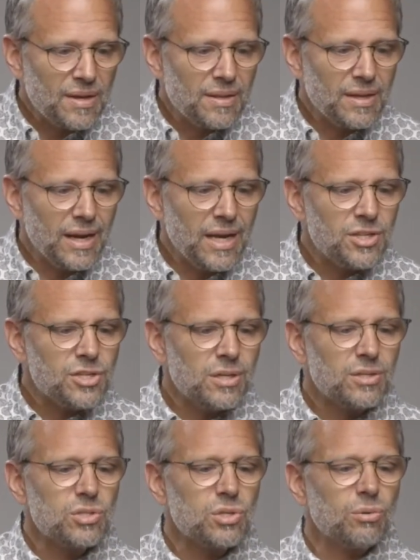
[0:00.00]
The ancient
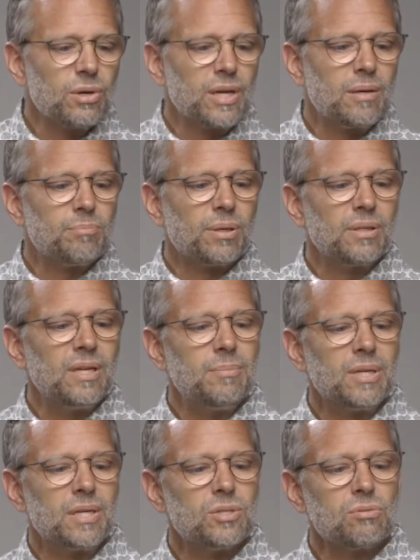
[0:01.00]
historian
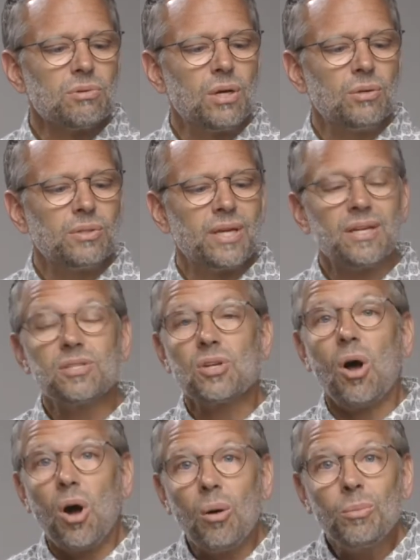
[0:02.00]
Polybius wrote that it's
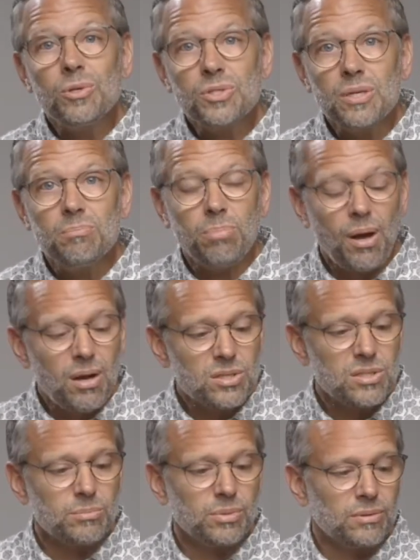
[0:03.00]
almost
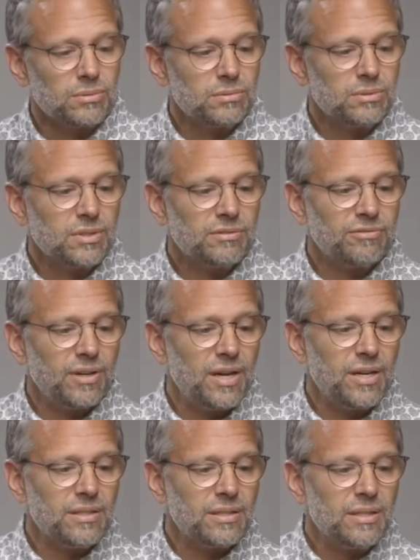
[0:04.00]
impossible to
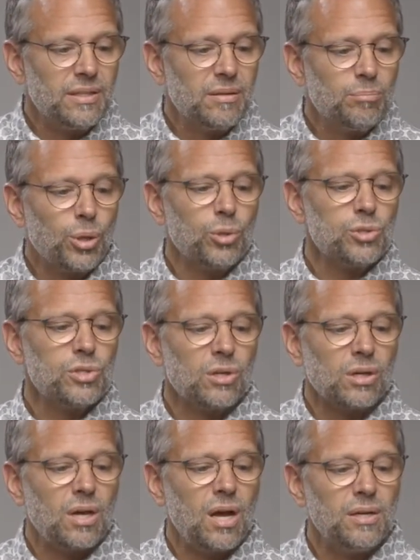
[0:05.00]
find
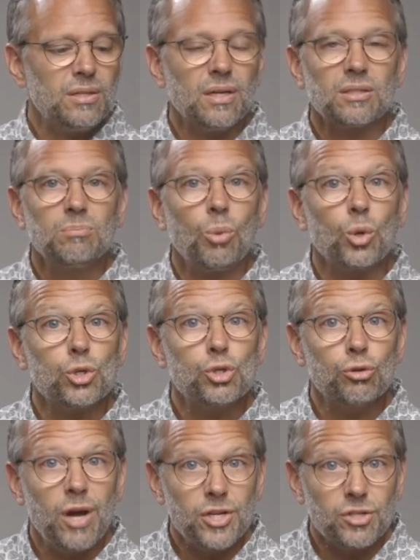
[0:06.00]
personal conduct more
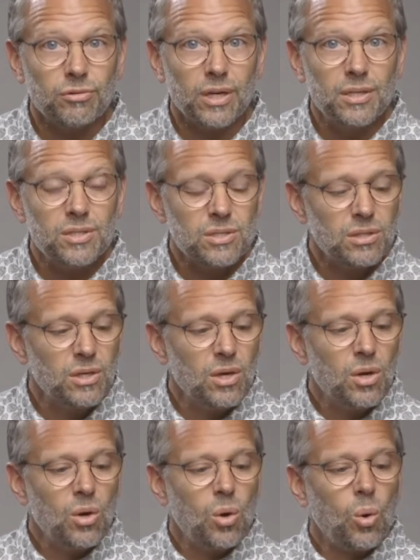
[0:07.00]
treacherous
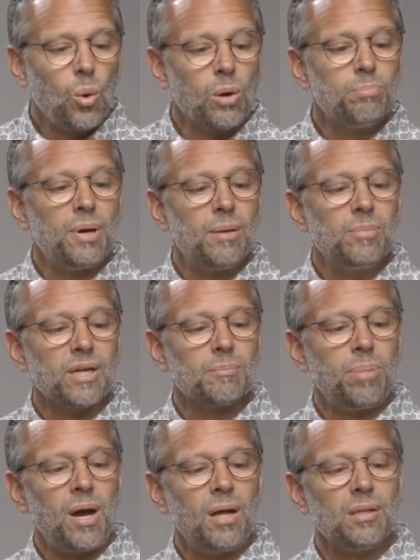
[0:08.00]
or
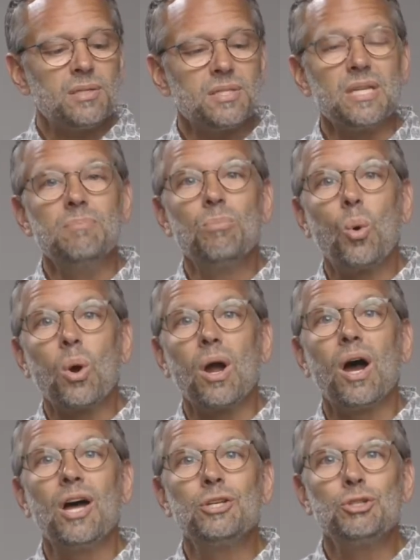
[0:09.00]
public policy more
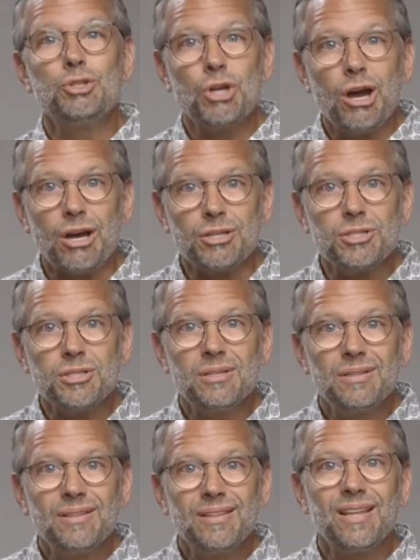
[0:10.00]
unjust
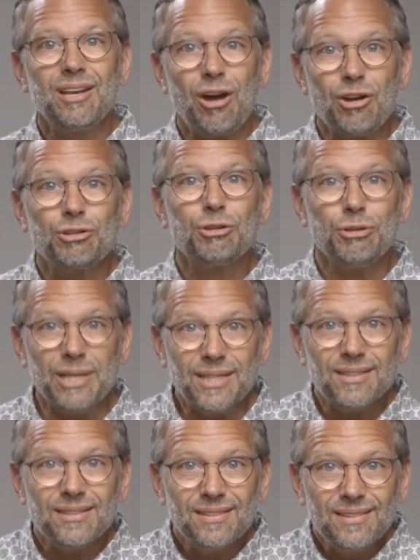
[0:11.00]
than on Crete.